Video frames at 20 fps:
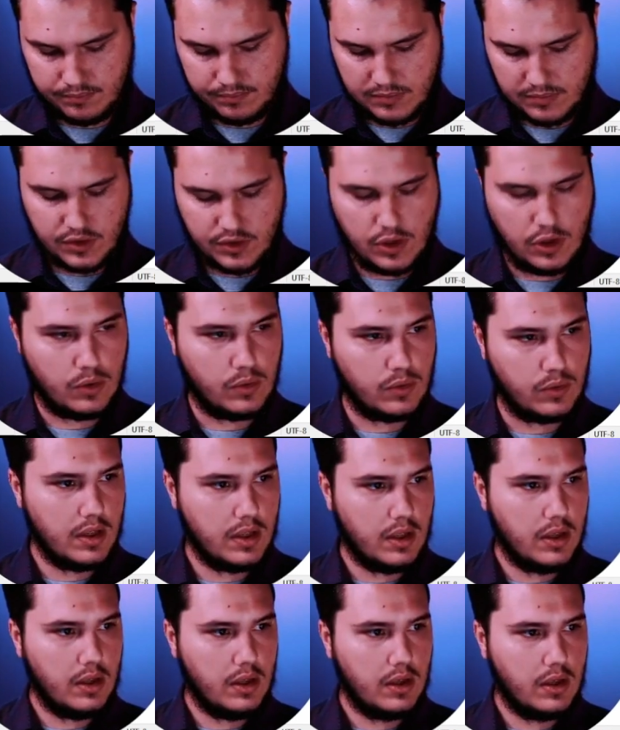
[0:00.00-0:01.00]
So
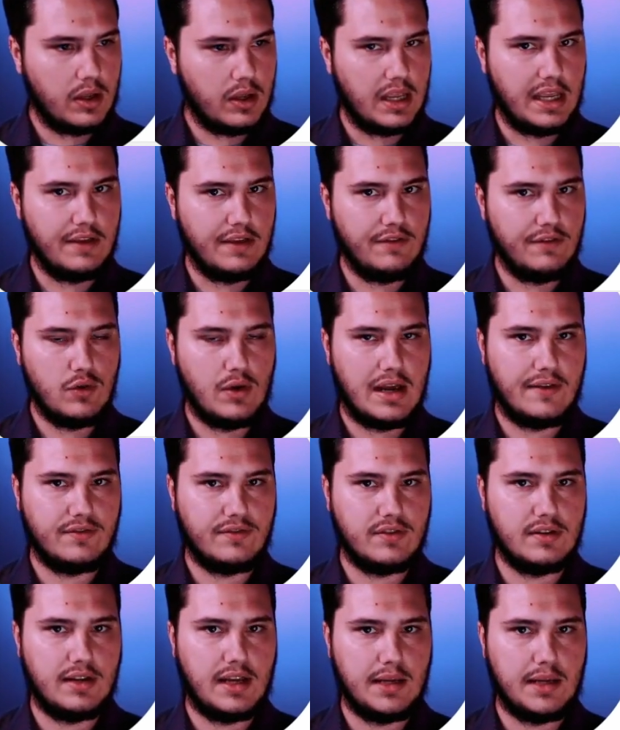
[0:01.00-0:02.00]
if you have
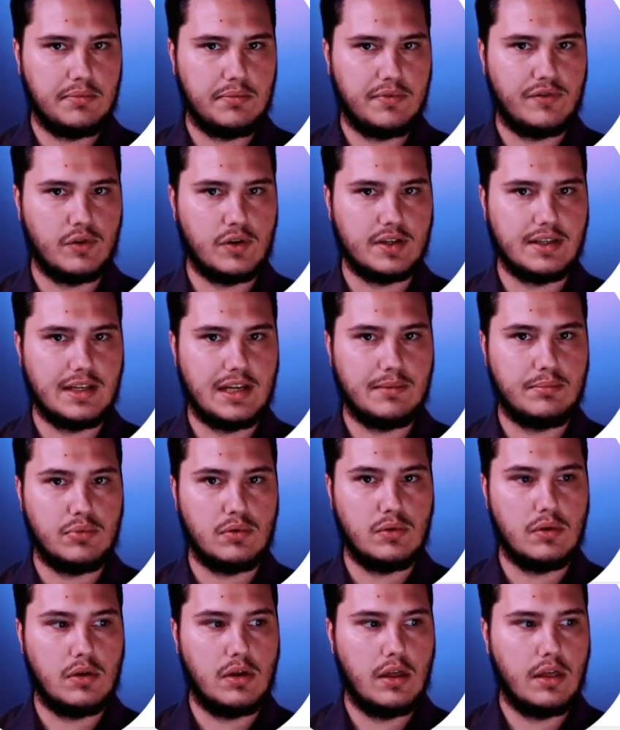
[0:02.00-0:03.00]
to type, for
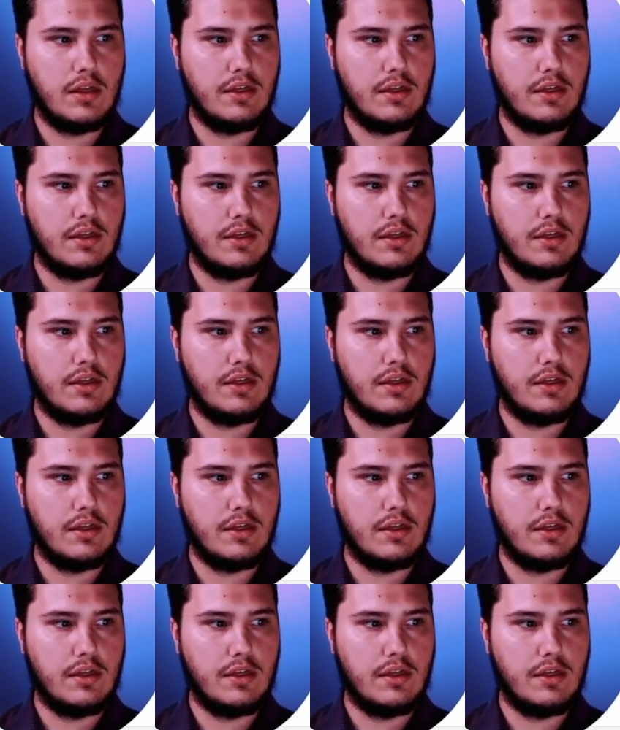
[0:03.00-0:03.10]
example,